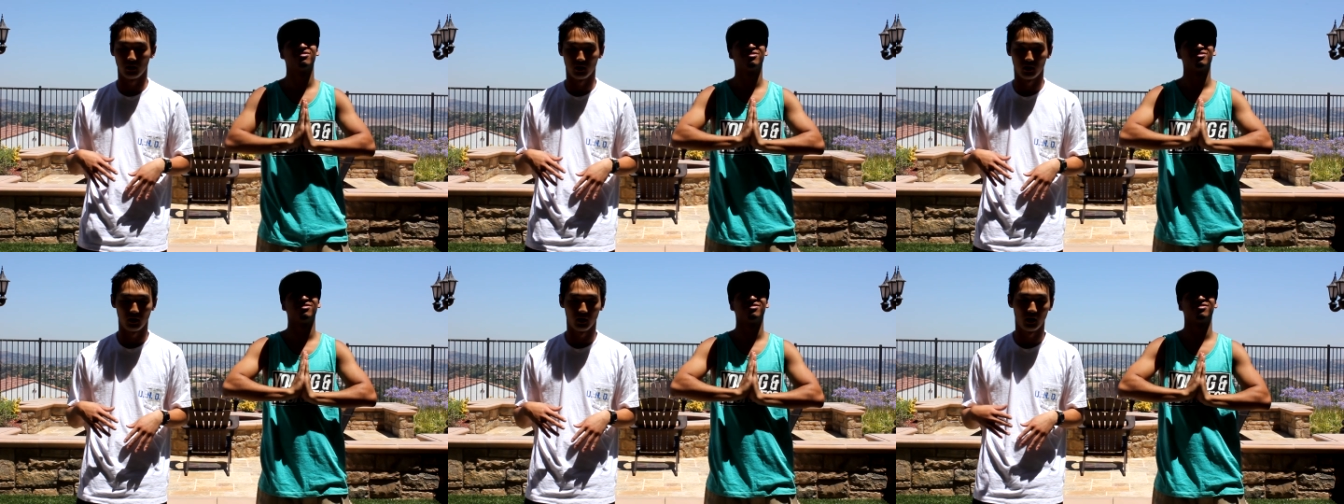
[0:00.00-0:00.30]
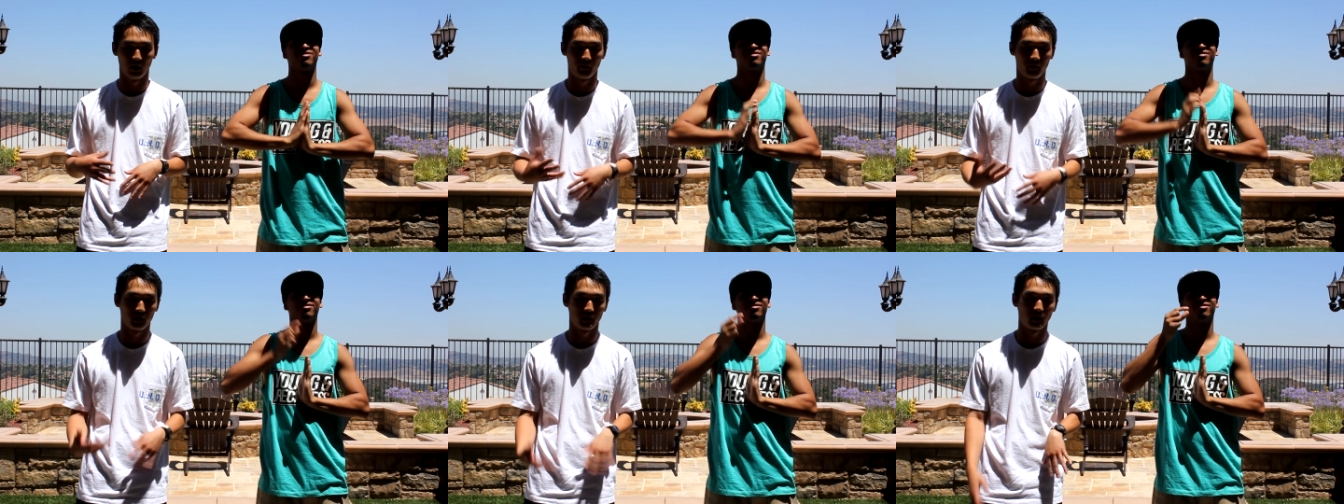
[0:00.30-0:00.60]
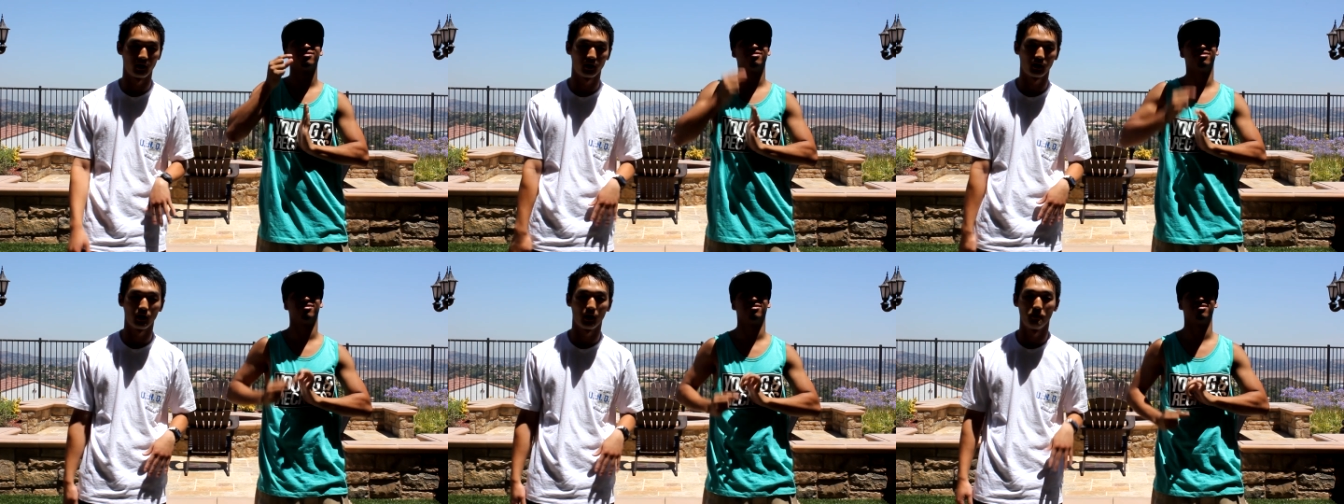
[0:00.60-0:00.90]
a lot of your
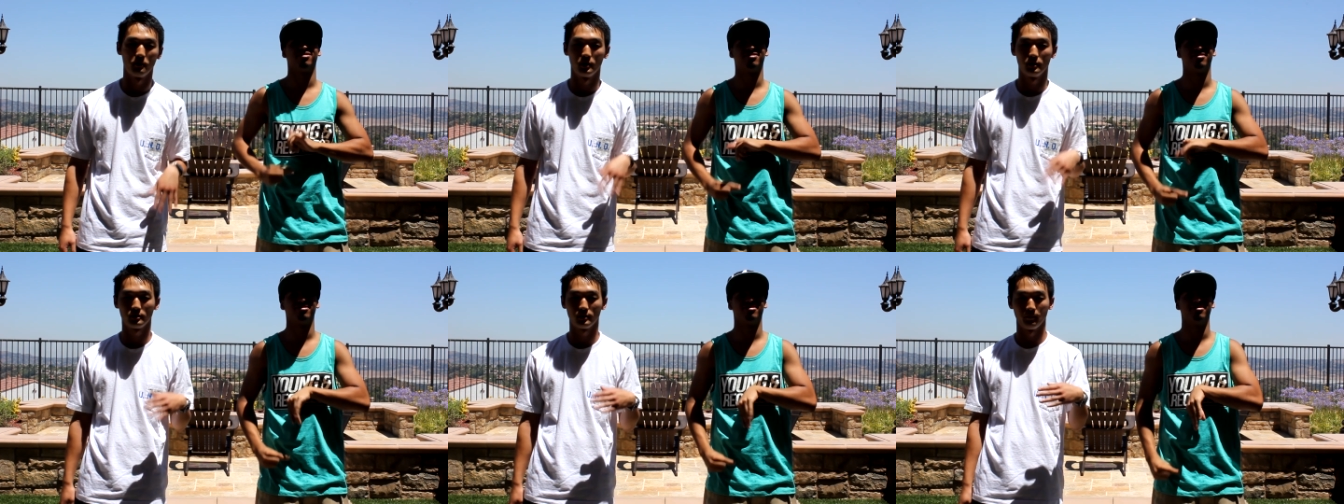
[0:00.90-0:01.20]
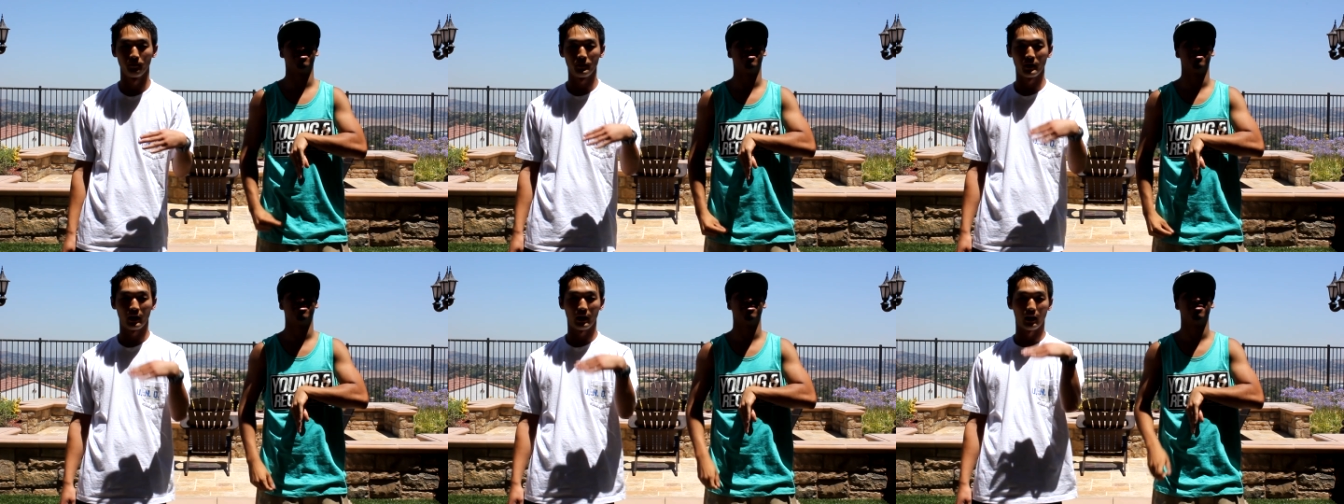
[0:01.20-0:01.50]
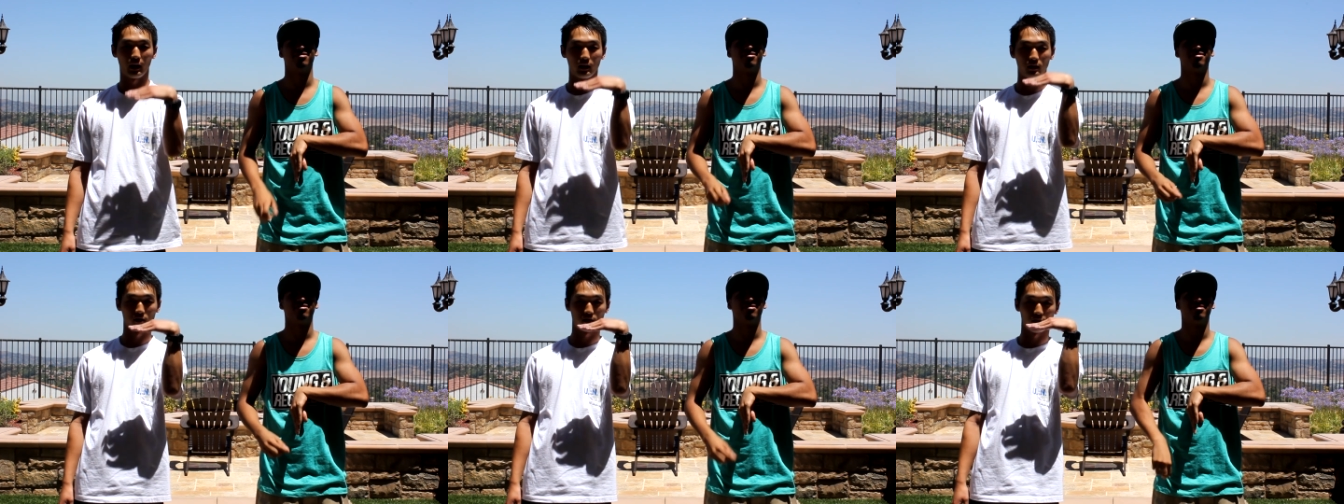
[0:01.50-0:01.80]
tutting combos.
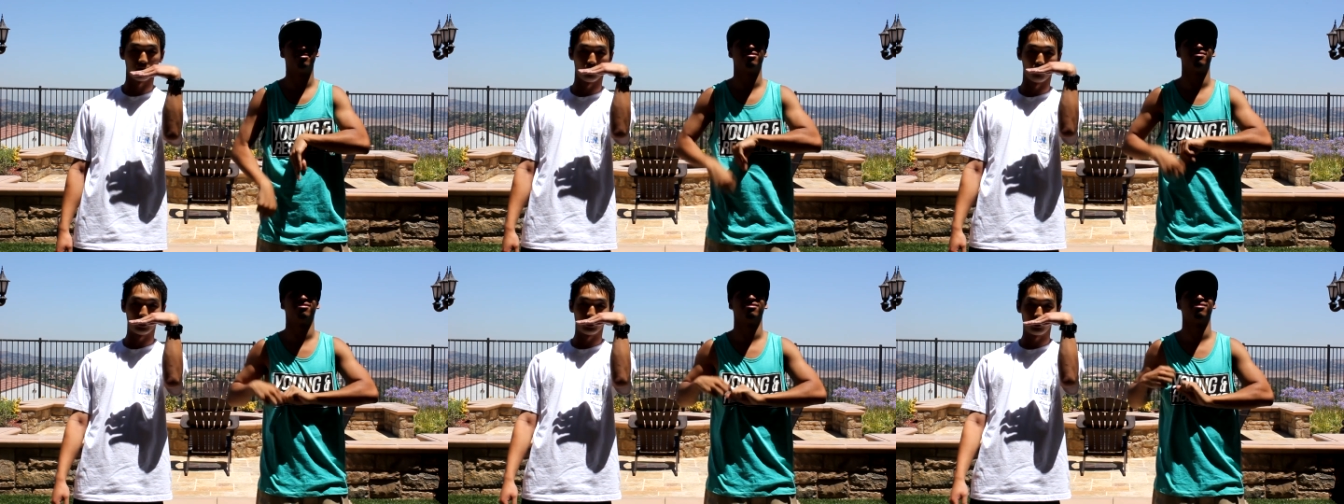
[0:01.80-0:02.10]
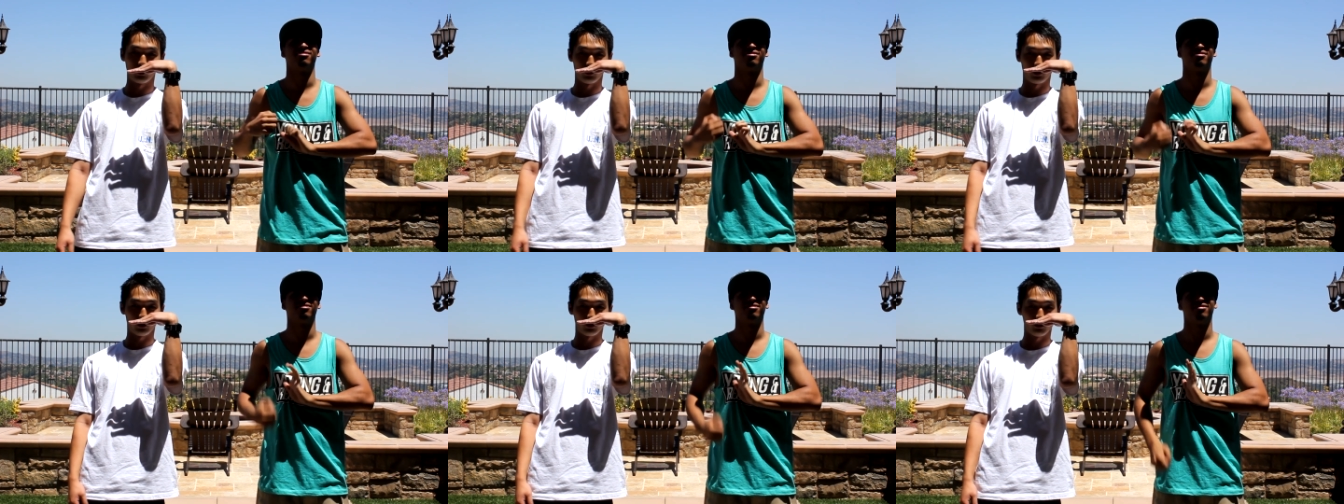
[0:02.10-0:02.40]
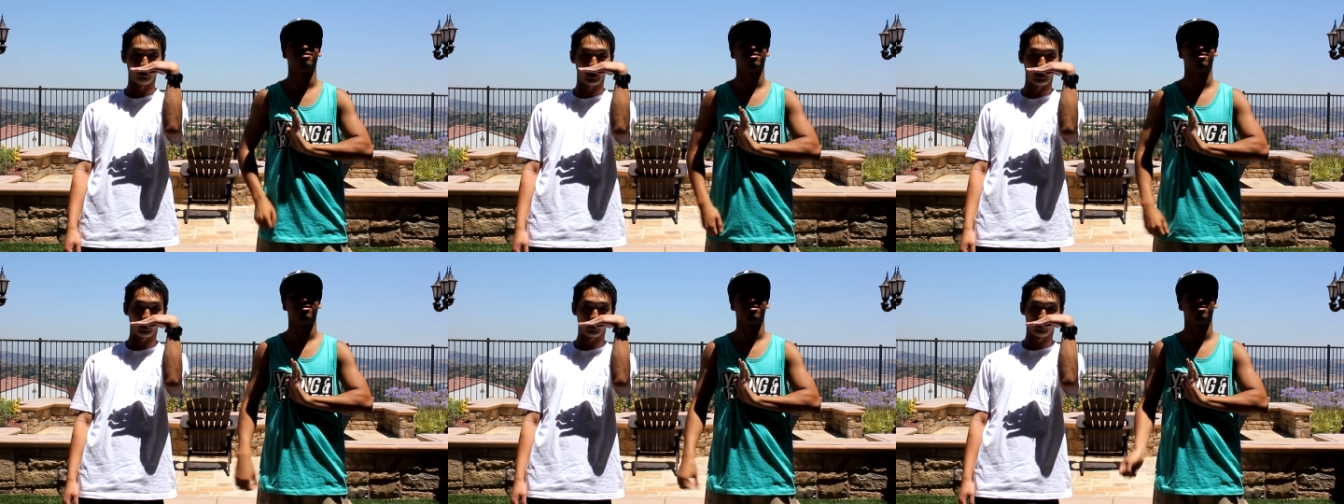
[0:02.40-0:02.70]
And so when you
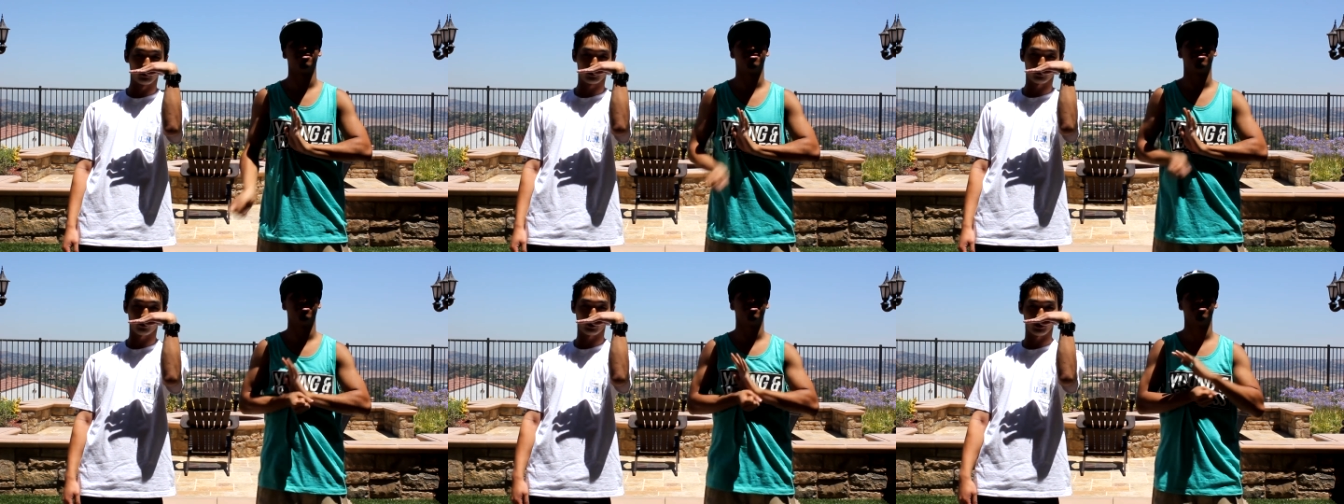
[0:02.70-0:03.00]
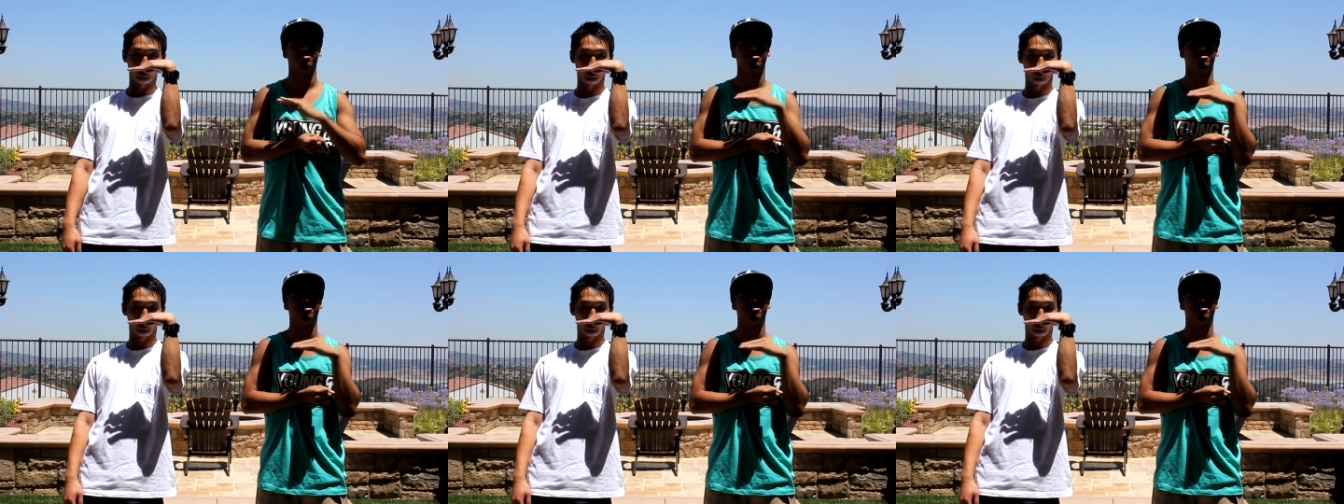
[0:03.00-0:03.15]
do angles where you